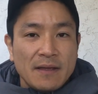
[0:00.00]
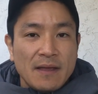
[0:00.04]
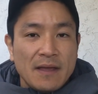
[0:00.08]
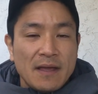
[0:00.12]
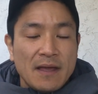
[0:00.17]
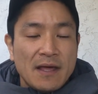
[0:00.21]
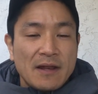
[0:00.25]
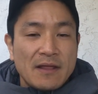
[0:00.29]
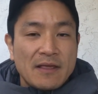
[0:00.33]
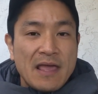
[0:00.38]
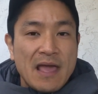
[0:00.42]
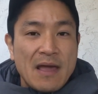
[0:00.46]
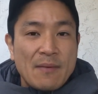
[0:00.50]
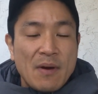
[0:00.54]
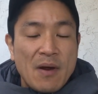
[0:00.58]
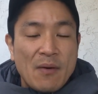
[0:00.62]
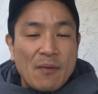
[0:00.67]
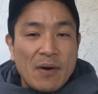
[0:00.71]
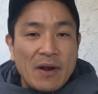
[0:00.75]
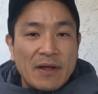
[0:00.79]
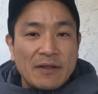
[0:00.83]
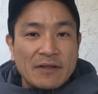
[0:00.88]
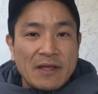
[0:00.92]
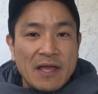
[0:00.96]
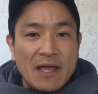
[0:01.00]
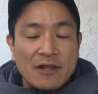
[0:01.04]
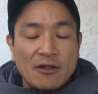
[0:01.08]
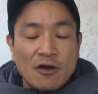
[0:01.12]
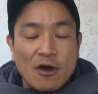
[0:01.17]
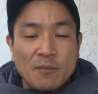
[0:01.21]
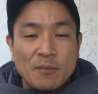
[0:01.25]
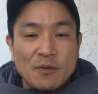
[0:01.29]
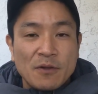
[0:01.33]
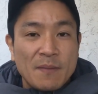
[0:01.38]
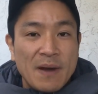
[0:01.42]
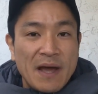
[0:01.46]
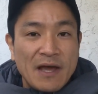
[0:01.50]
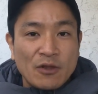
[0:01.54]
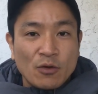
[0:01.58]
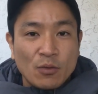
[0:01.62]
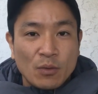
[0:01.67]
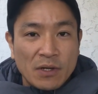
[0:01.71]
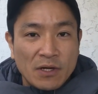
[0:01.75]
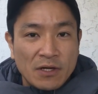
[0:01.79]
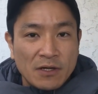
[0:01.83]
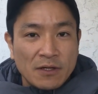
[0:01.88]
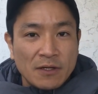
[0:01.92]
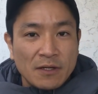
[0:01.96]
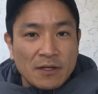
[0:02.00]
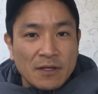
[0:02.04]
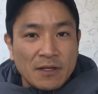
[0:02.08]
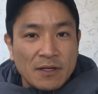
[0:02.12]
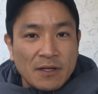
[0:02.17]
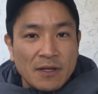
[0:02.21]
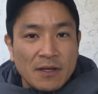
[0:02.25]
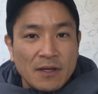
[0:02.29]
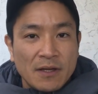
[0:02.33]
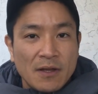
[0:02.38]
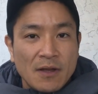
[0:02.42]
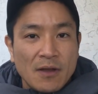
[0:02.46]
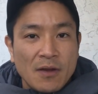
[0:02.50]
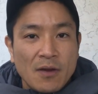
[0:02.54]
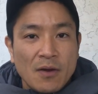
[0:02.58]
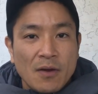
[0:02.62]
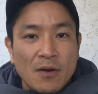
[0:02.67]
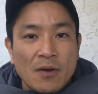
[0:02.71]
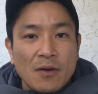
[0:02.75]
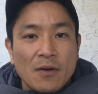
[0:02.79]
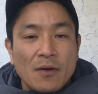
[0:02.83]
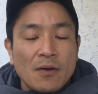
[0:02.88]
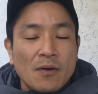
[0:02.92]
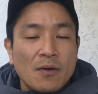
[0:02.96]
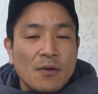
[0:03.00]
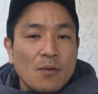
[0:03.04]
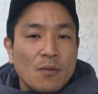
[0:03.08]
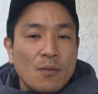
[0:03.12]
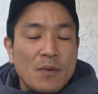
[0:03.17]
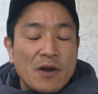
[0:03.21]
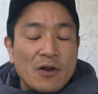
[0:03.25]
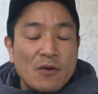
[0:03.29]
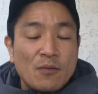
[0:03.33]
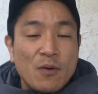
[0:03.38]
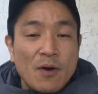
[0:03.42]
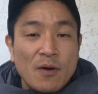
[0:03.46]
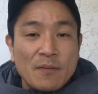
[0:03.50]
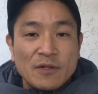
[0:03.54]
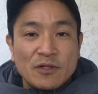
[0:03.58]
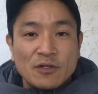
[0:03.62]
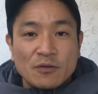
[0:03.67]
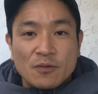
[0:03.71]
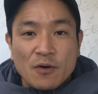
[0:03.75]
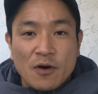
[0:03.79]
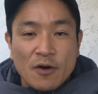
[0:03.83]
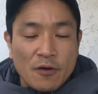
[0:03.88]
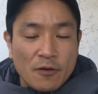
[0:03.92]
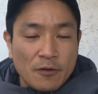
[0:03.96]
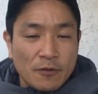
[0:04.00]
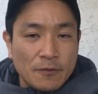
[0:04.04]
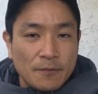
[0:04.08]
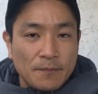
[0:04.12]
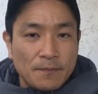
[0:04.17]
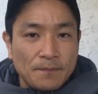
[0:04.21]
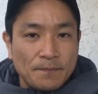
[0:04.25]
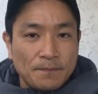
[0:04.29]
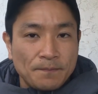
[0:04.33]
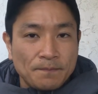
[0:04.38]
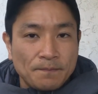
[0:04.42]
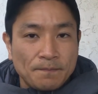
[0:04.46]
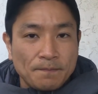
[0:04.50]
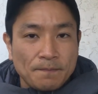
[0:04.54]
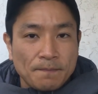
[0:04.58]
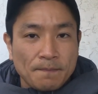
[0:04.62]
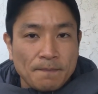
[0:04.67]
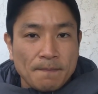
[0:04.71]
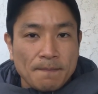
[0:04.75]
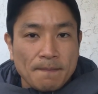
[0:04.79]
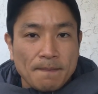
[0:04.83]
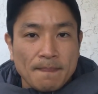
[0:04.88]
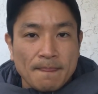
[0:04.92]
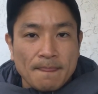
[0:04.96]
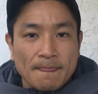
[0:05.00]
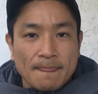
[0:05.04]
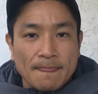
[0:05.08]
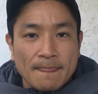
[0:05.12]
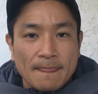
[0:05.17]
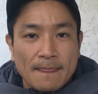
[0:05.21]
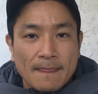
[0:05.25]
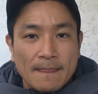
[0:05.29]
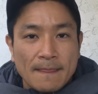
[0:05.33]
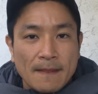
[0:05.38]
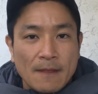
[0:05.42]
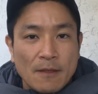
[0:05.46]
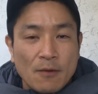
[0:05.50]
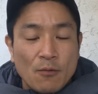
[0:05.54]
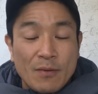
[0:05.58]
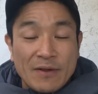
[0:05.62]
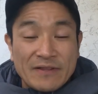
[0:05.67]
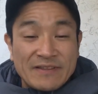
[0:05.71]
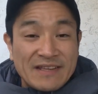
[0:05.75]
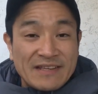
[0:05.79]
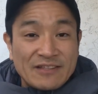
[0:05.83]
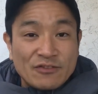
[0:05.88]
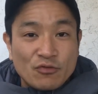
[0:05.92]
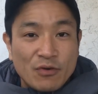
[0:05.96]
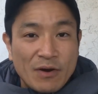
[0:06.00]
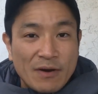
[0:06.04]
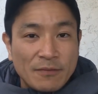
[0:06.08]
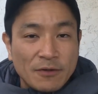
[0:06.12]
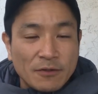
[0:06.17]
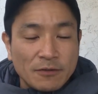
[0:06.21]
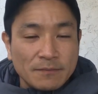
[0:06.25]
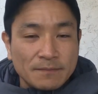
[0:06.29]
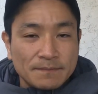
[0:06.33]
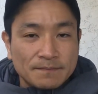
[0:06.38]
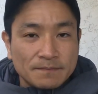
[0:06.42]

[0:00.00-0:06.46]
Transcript: and came around and opened my door, waited for me to follow. Was I in trouble?